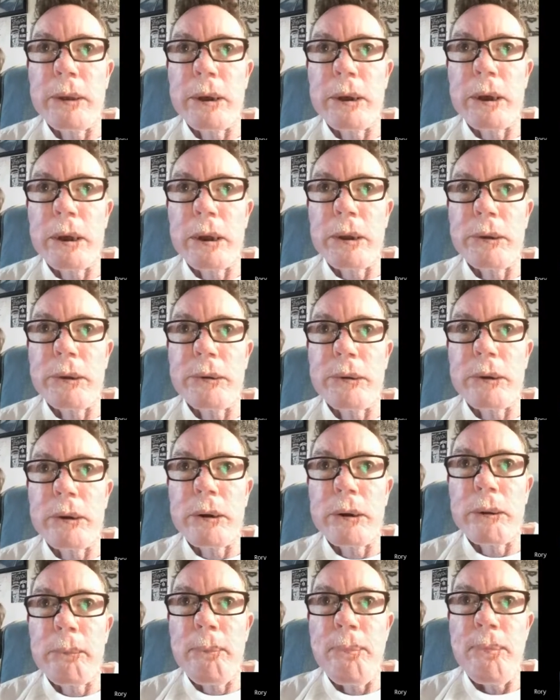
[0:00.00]

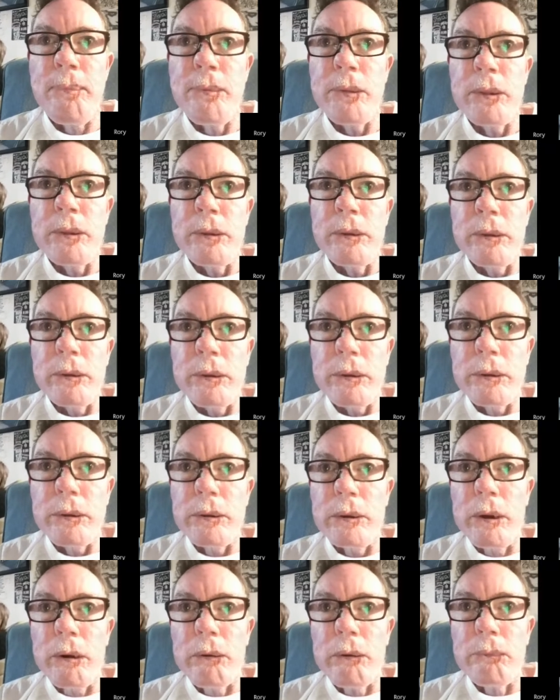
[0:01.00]
And
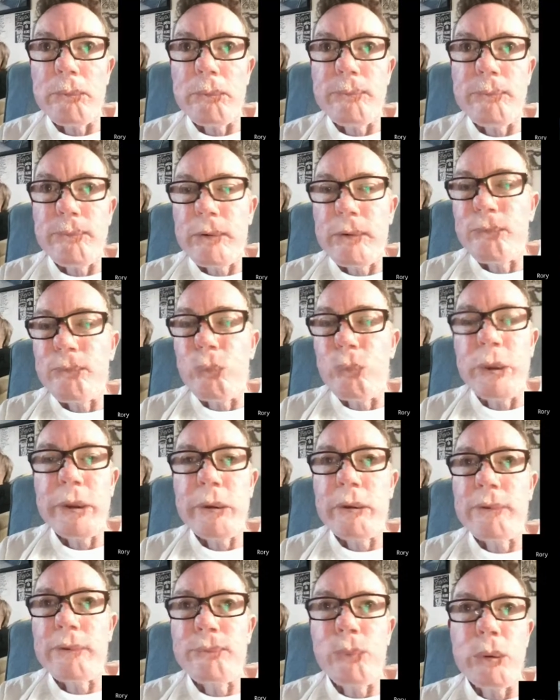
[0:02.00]

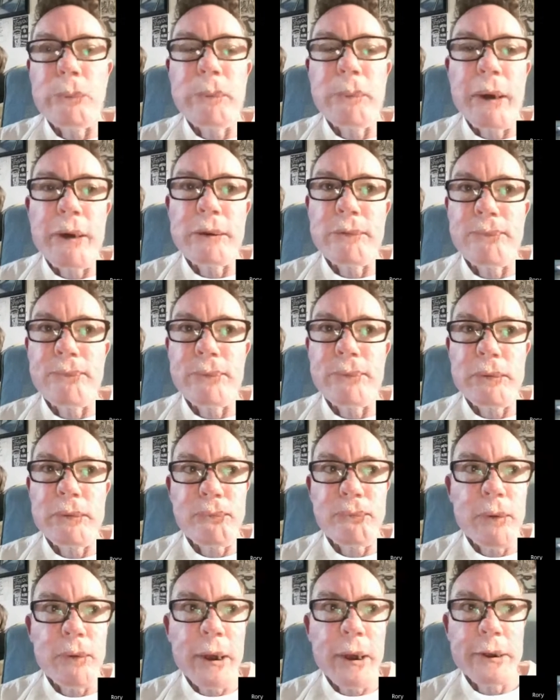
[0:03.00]
if we
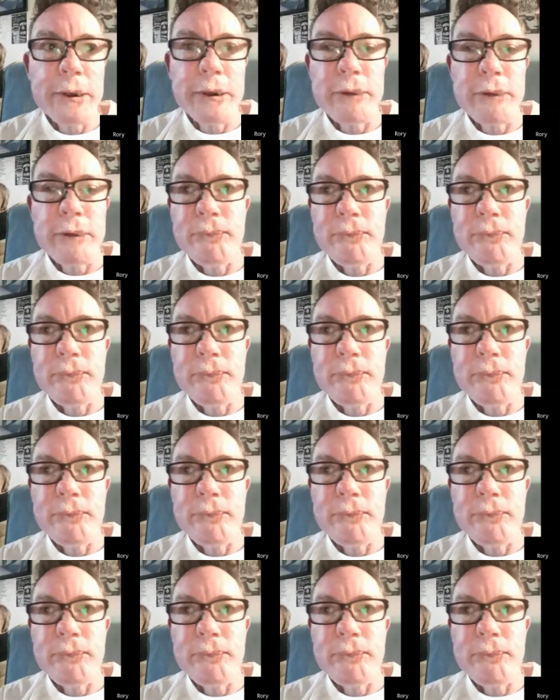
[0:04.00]
benefit, fine.